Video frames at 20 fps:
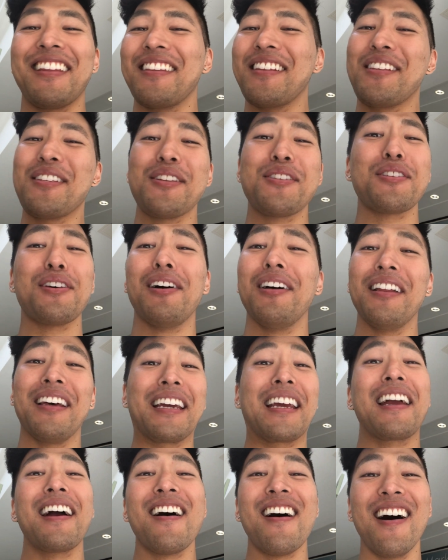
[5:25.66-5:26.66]
this is all
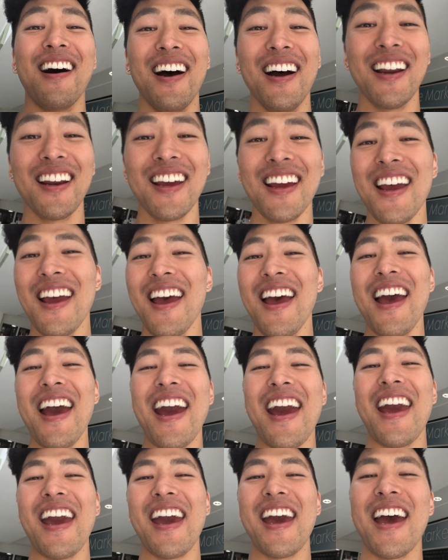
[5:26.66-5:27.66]
I got.
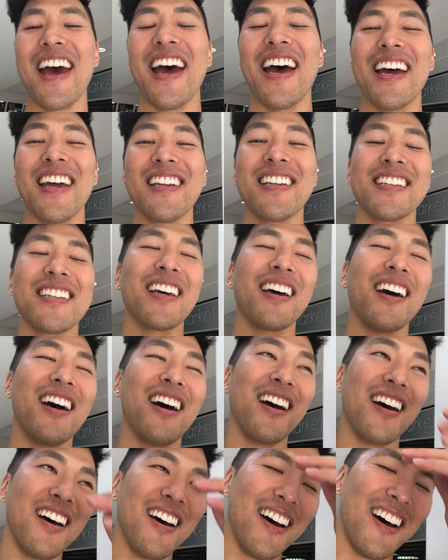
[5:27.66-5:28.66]
And
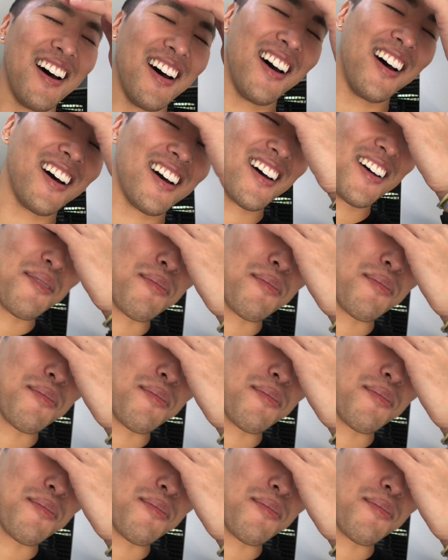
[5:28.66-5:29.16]
oh